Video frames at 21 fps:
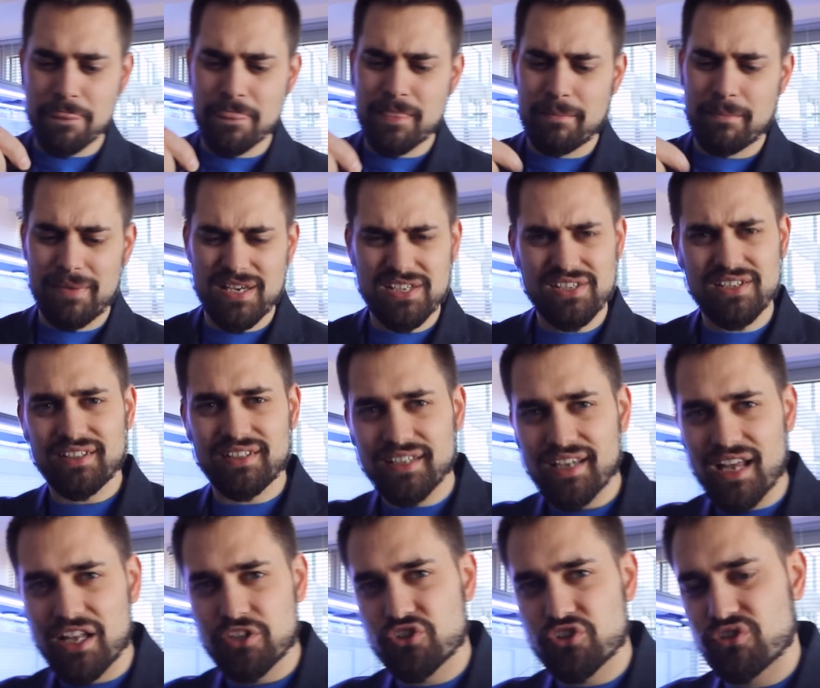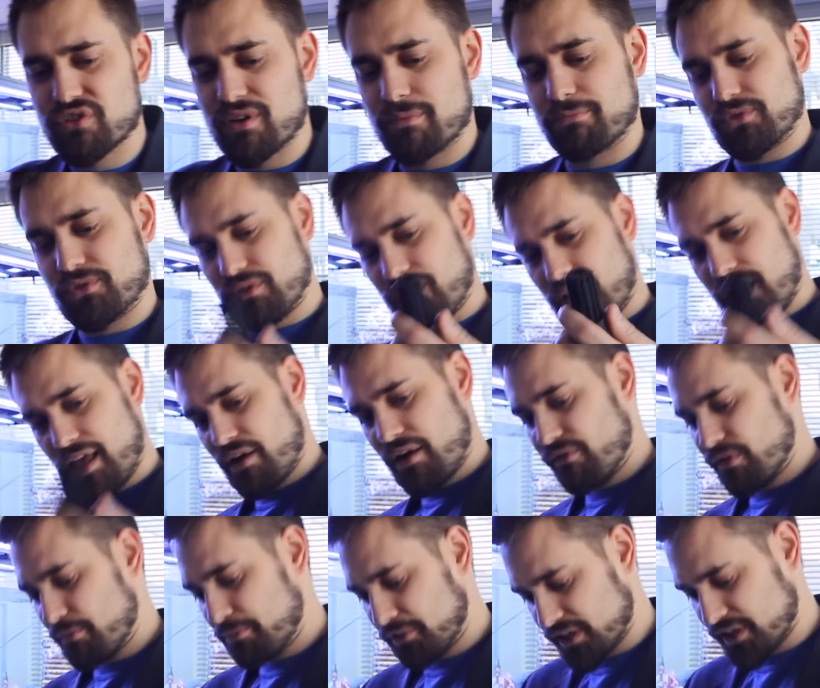basically got stripped. So I had to
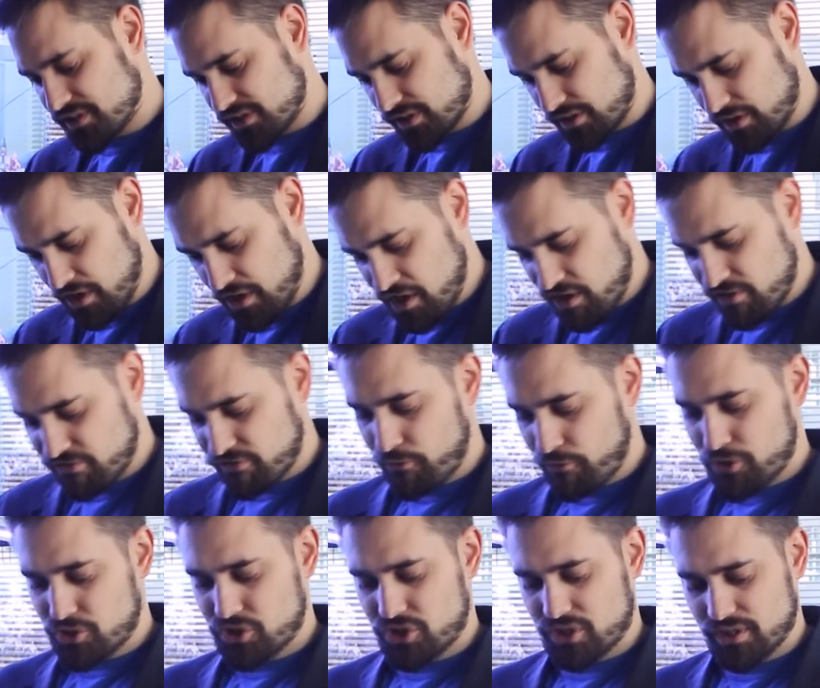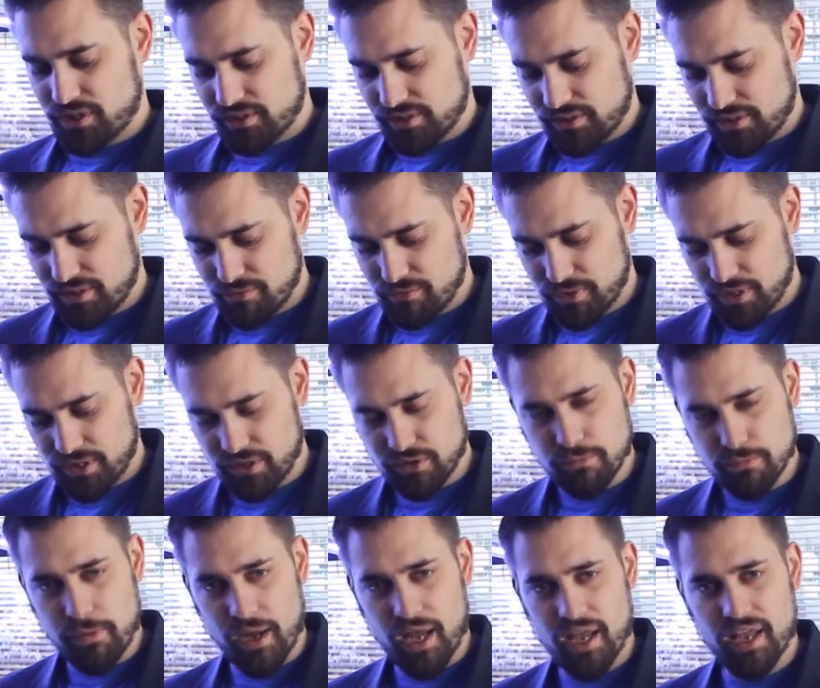replace it. Fortunately, when you
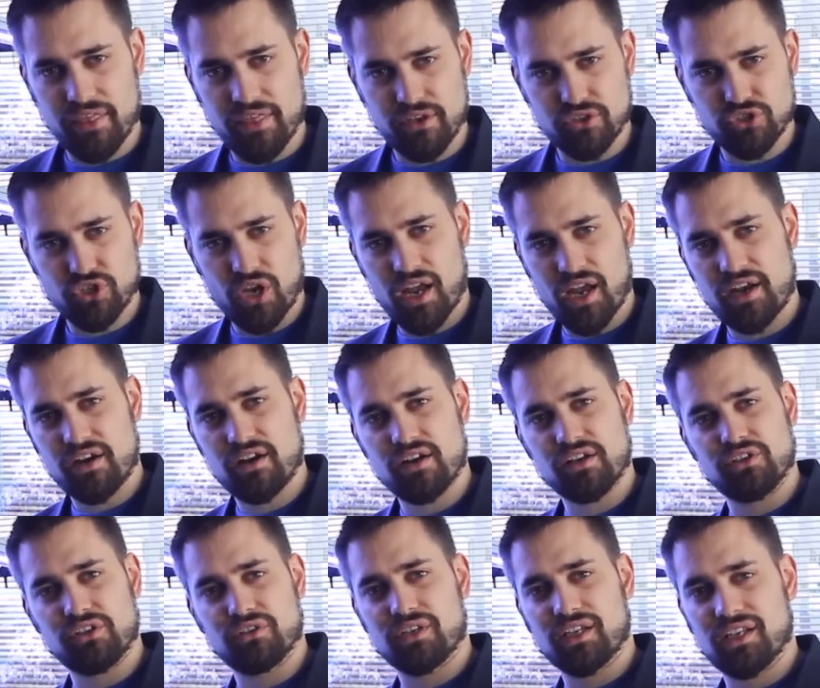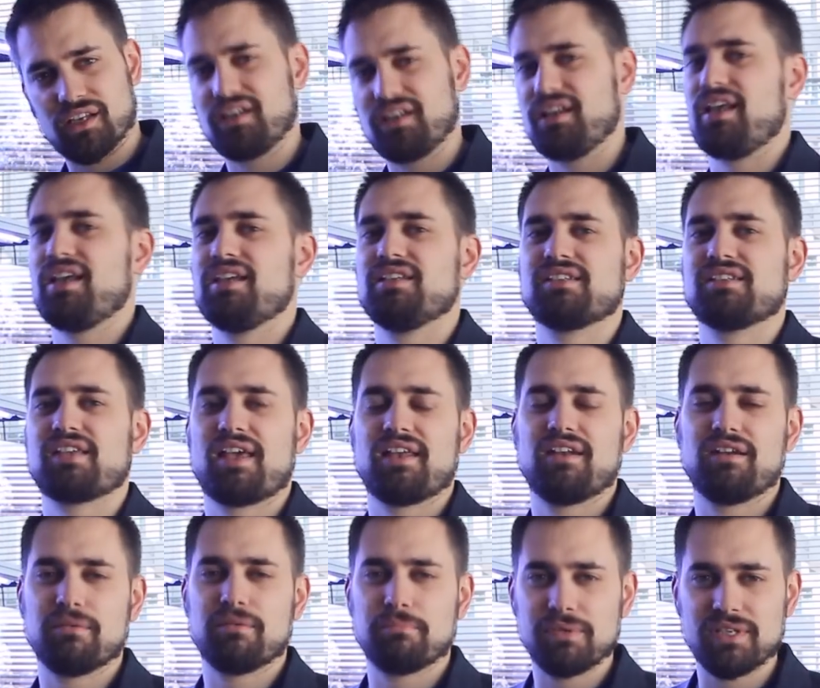buy the gyre, you get an A side
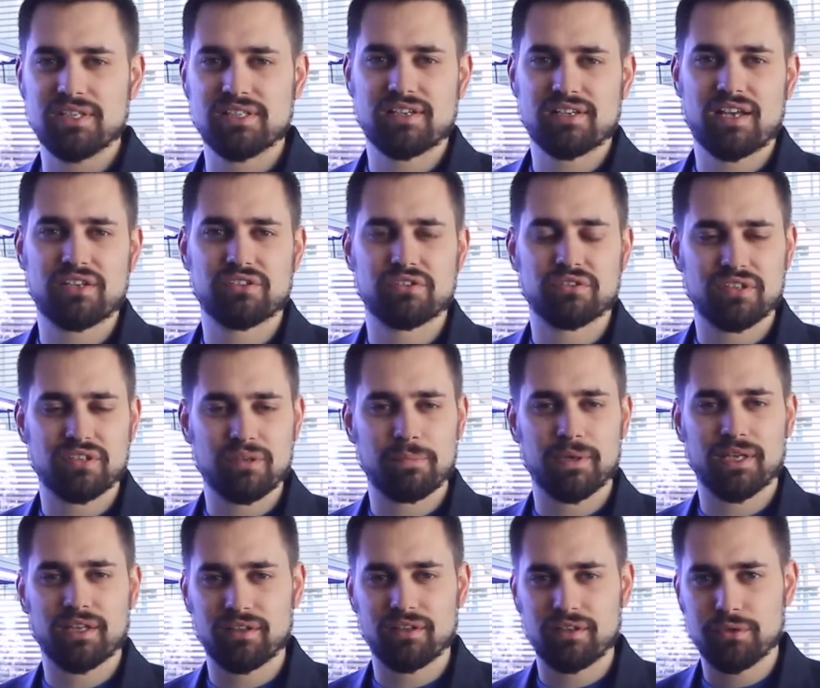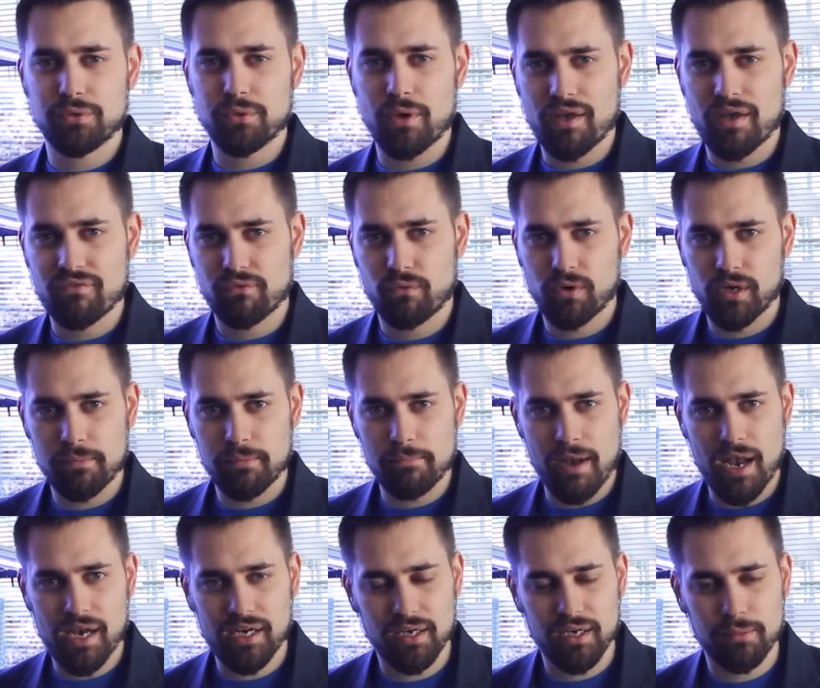and a B side. So typically you have one
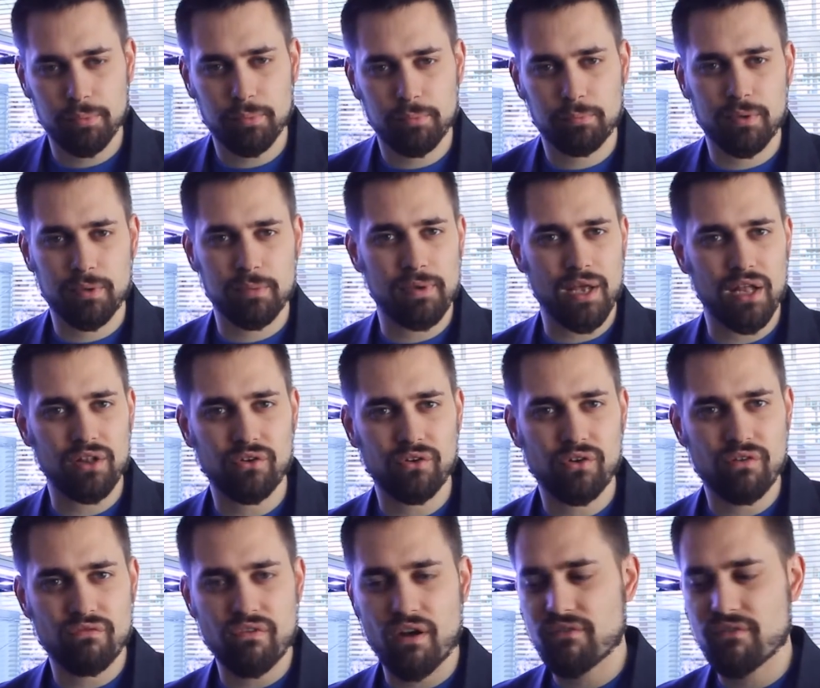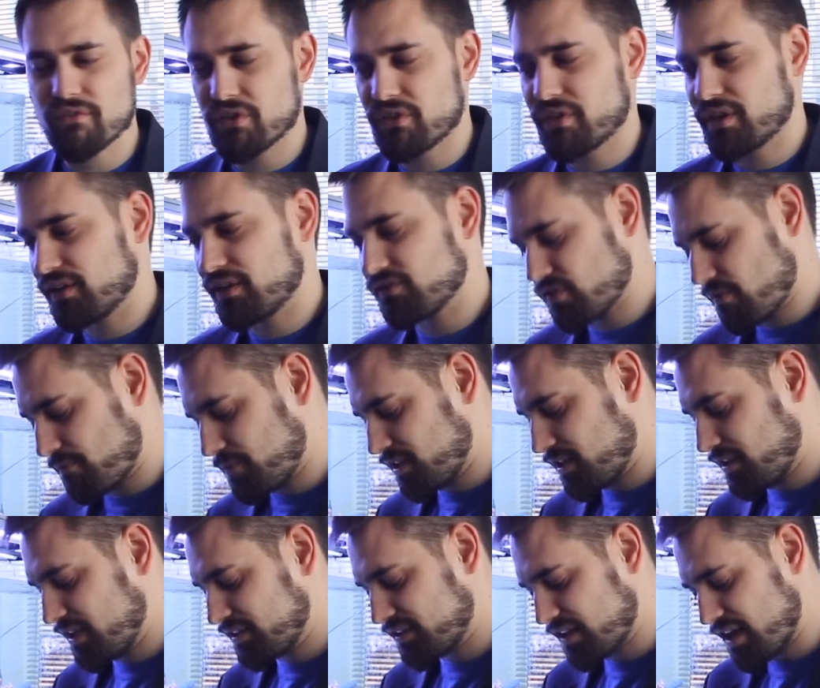backup propeller of everything if something
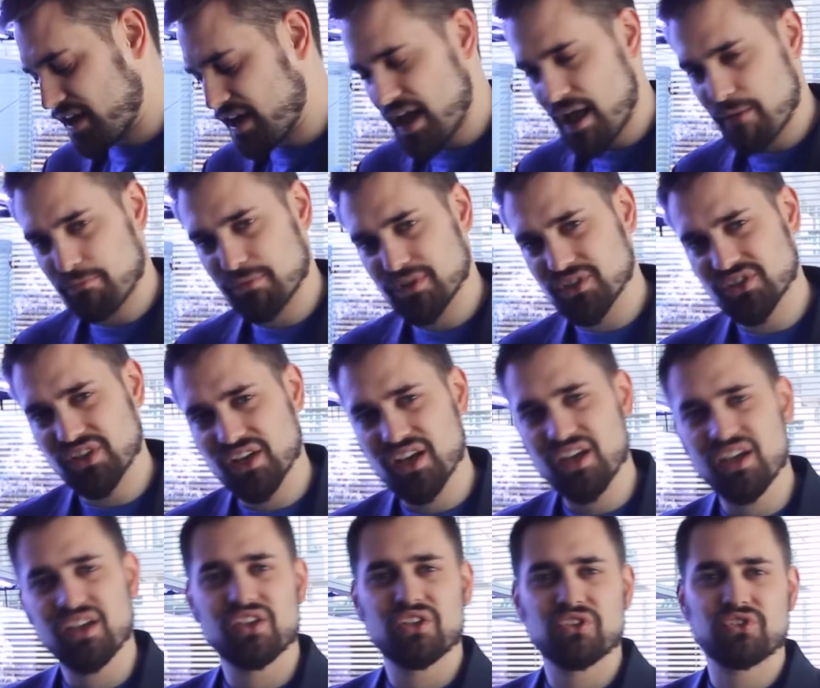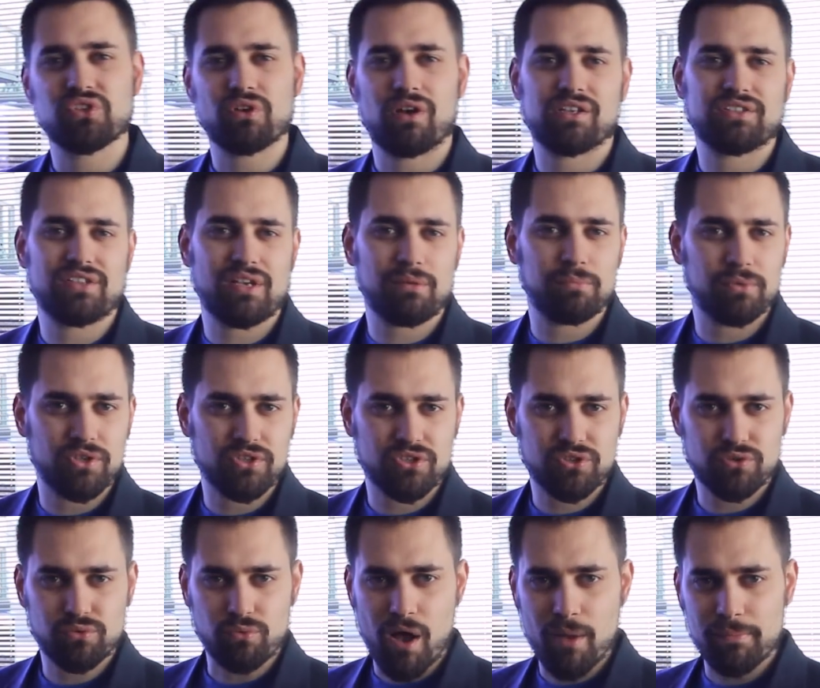like that happens. So I was able to
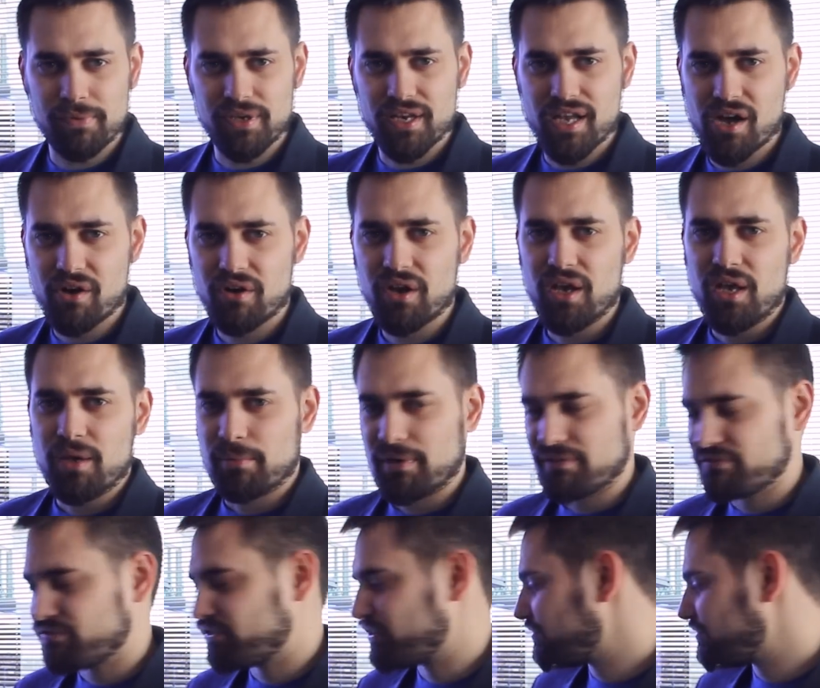swap it out. But for a